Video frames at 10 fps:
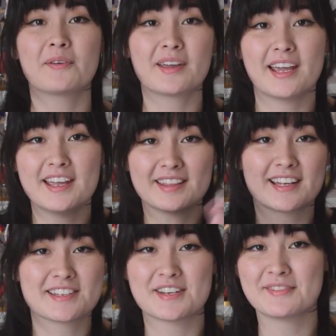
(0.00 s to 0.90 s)
Okay,
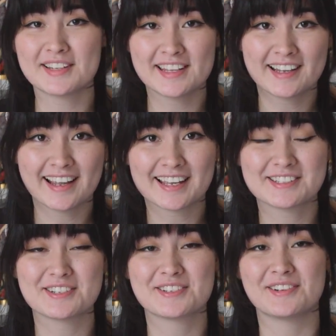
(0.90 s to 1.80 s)
that's everything I
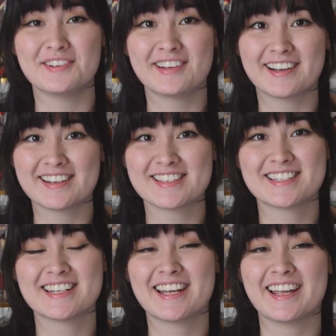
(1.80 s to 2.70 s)
had to show you guys
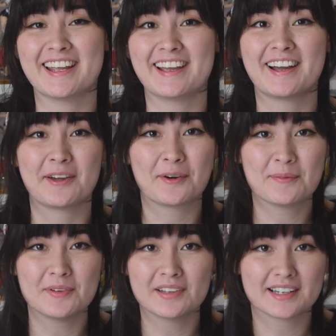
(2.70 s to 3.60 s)
today. I
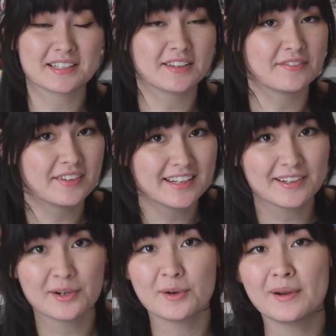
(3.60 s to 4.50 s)
hope you liked the
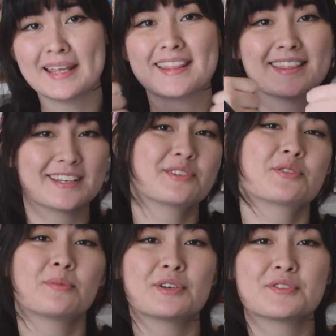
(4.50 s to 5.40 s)
video, and thanks
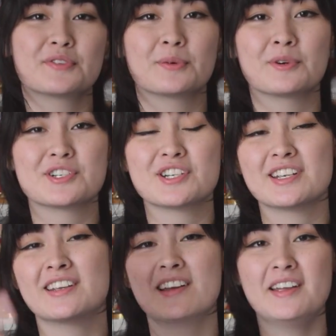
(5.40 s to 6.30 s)
so much for
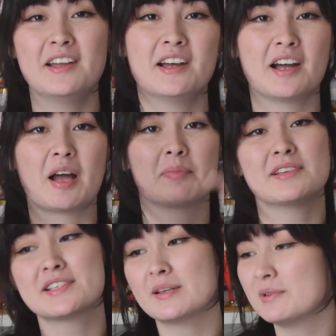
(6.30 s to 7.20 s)
watching.
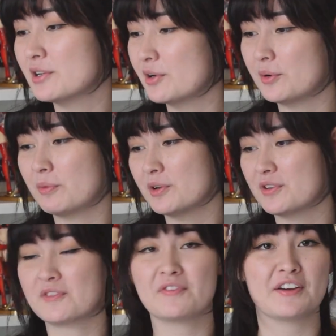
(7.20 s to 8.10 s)
Please let me know what
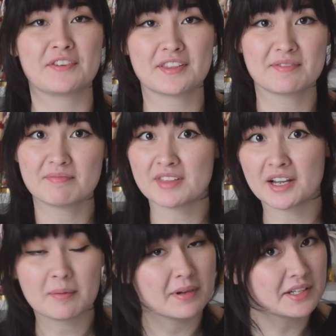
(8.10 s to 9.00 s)
your favorite
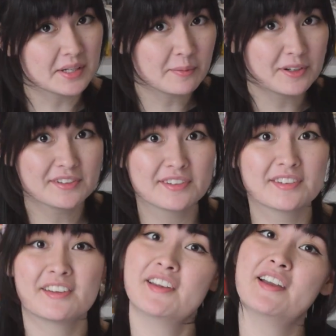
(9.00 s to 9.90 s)
thing I picked up
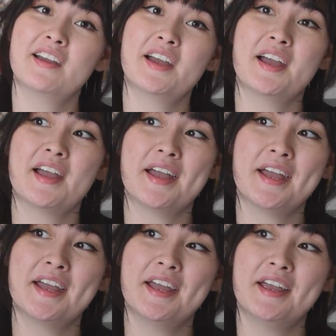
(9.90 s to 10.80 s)
was,
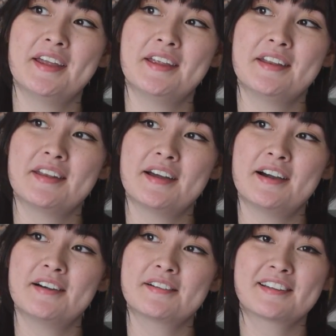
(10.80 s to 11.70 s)
and
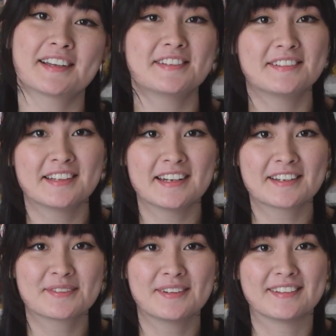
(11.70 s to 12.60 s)
I'll catch you in the
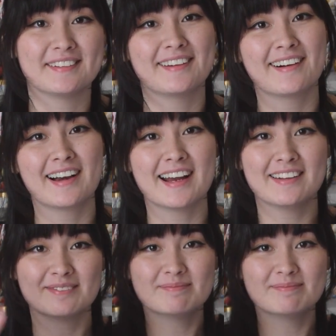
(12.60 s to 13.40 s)
next one. All right,